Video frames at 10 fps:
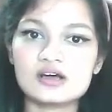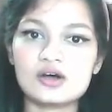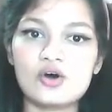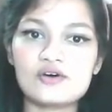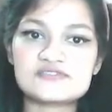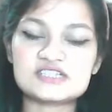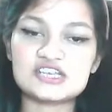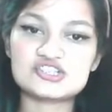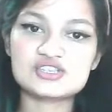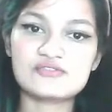of
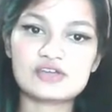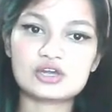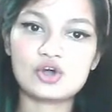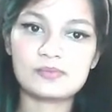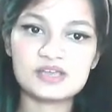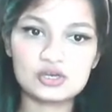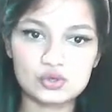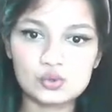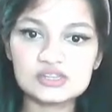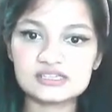stages of economic
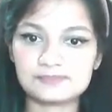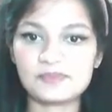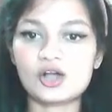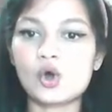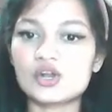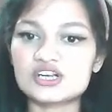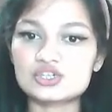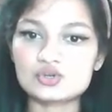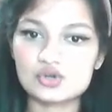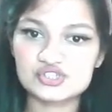growth, according
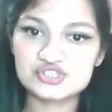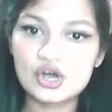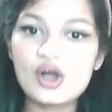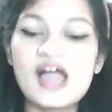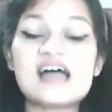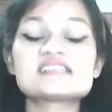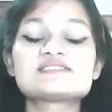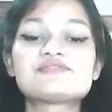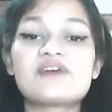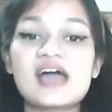to Rostow, has
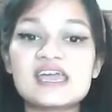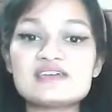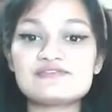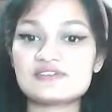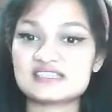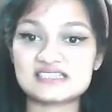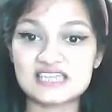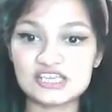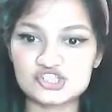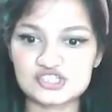5
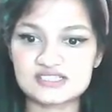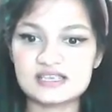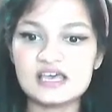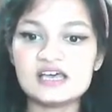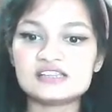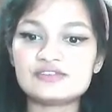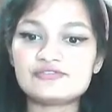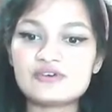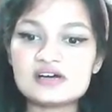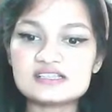stages. The
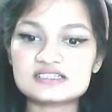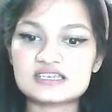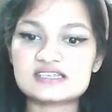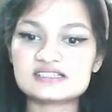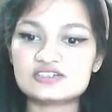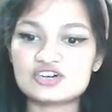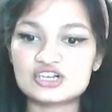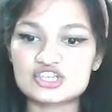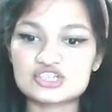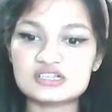first is a
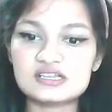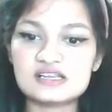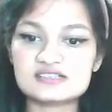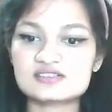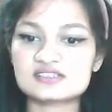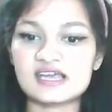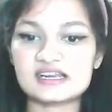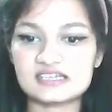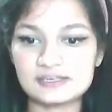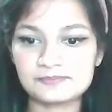traditional
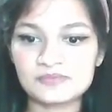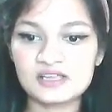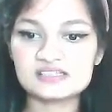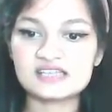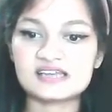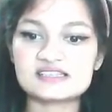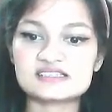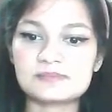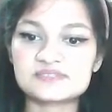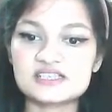society, that is
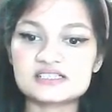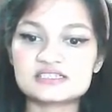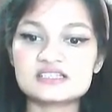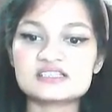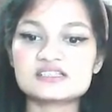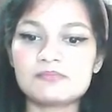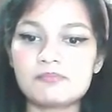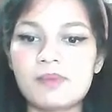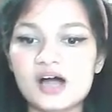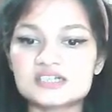subsistence,
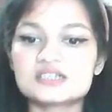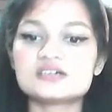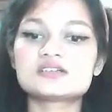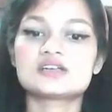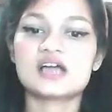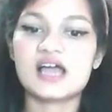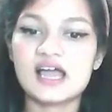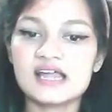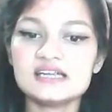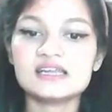barter,
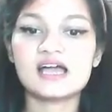and